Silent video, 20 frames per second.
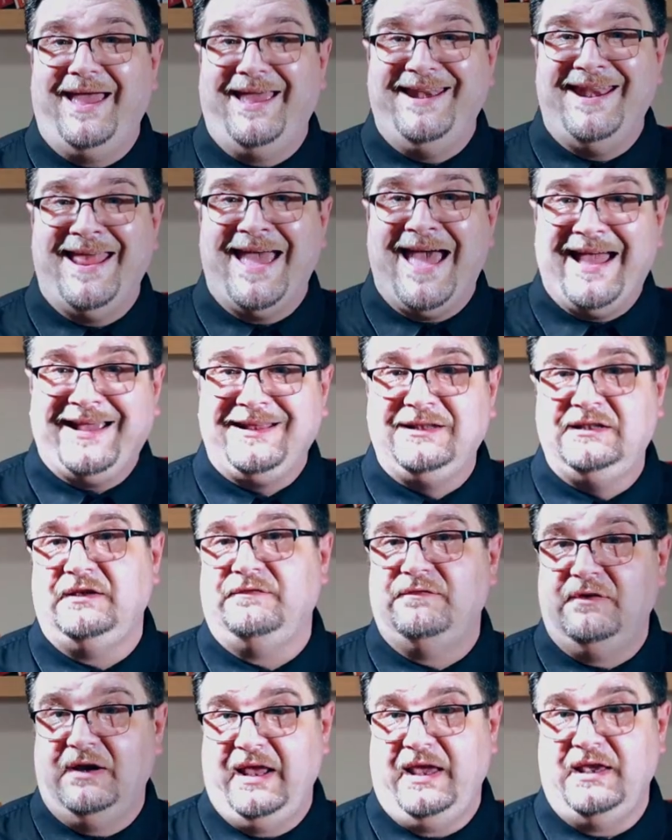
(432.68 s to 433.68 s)
an
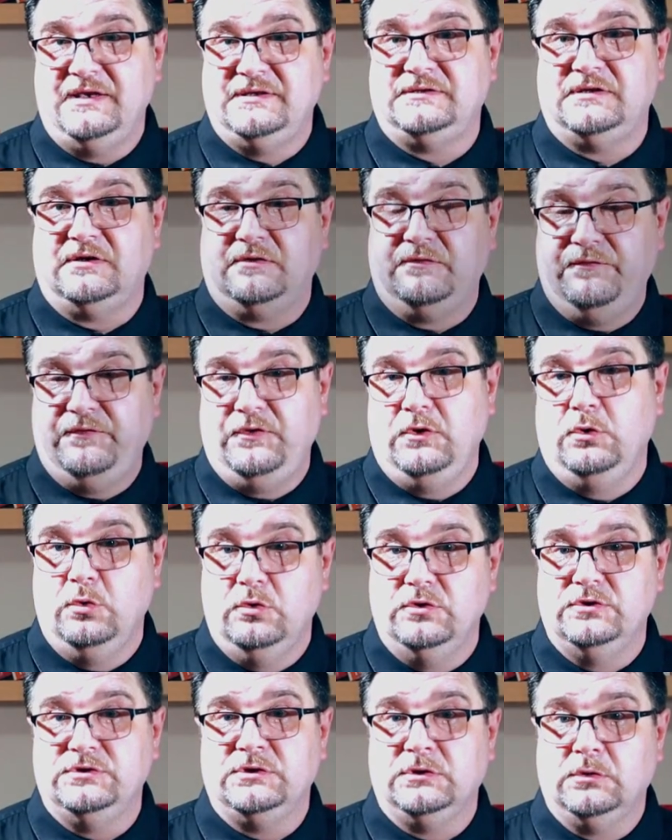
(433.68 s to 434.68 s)
active laser
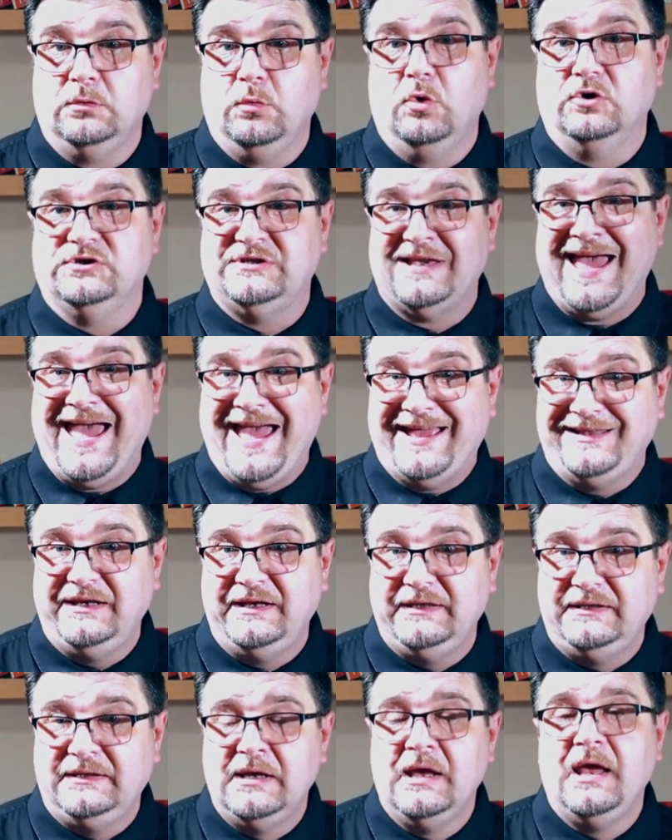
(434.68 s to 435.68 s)
fuse was
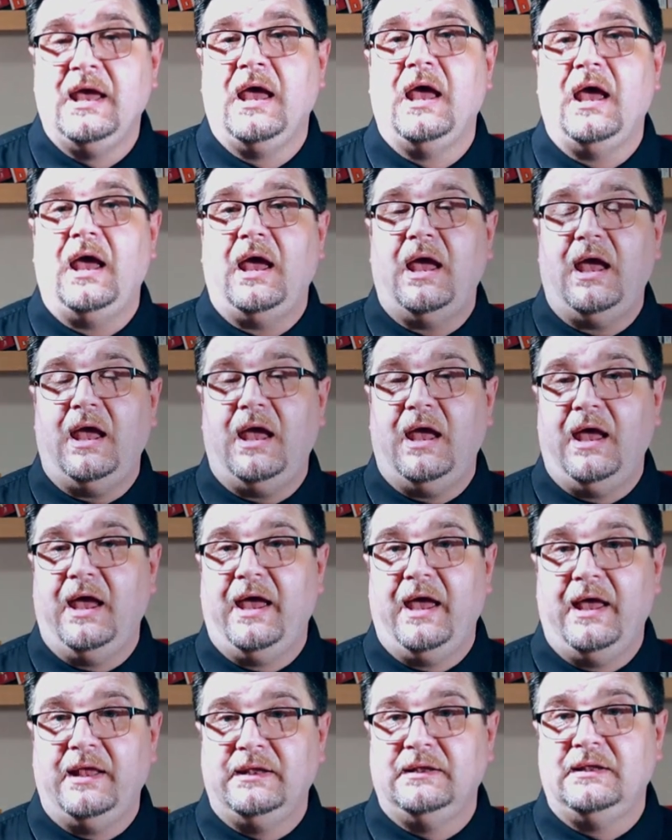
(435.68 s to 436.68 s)
added,
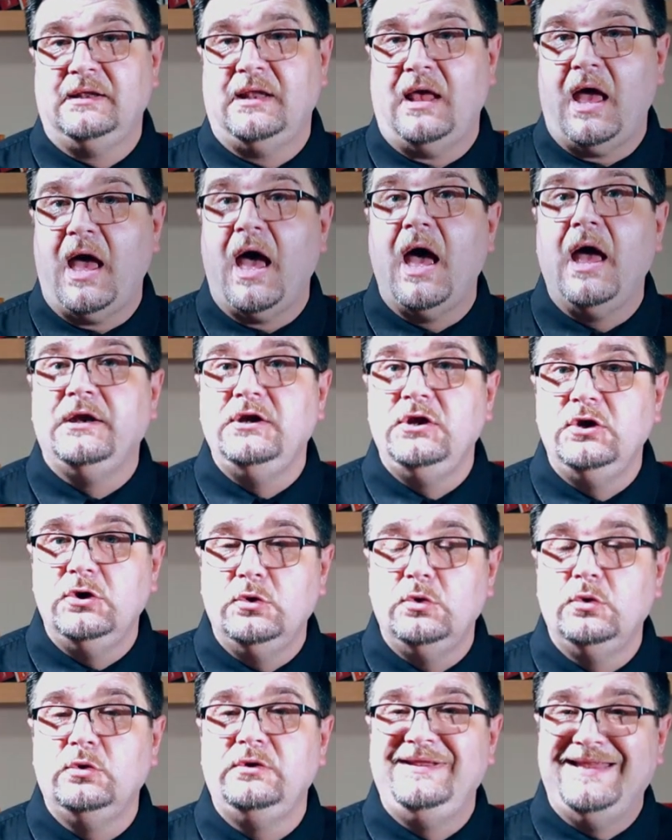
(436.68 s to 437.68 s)
and a
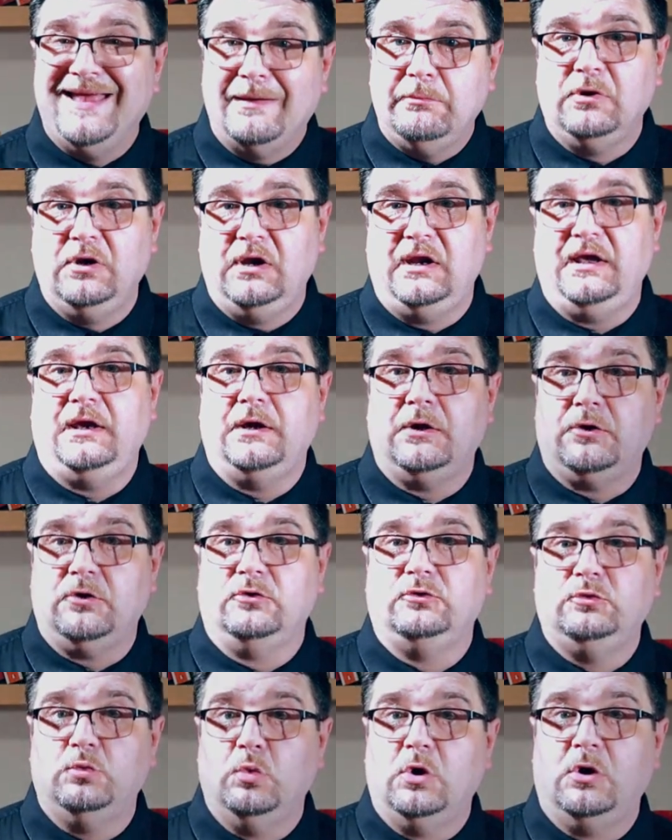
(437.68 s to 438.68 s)
new double-layer
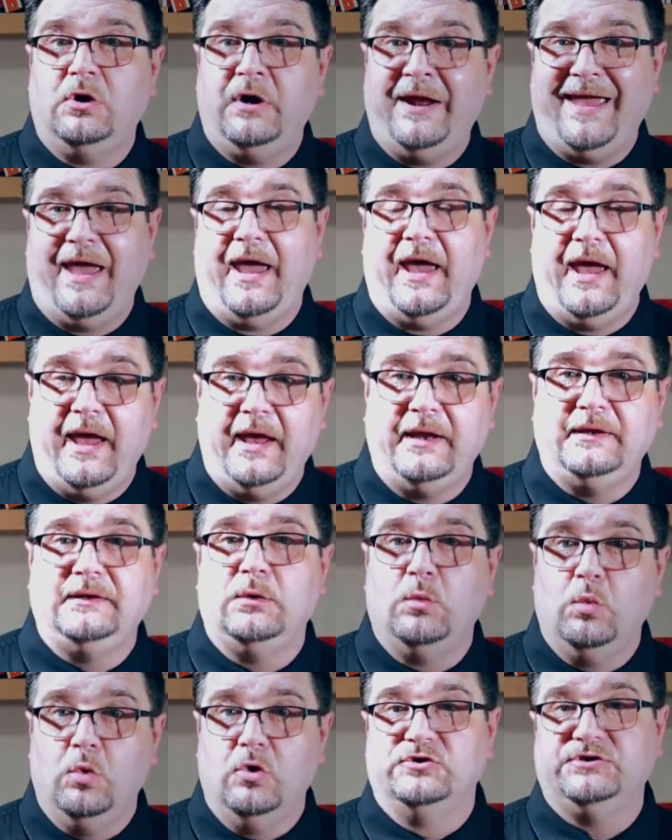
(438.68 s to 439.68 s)
rod
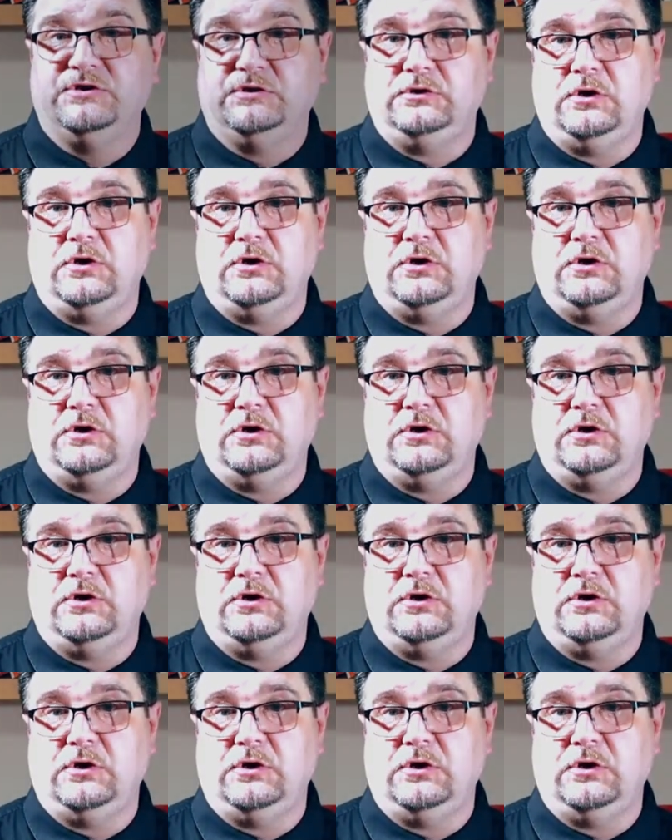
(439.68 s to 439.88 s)
warhead was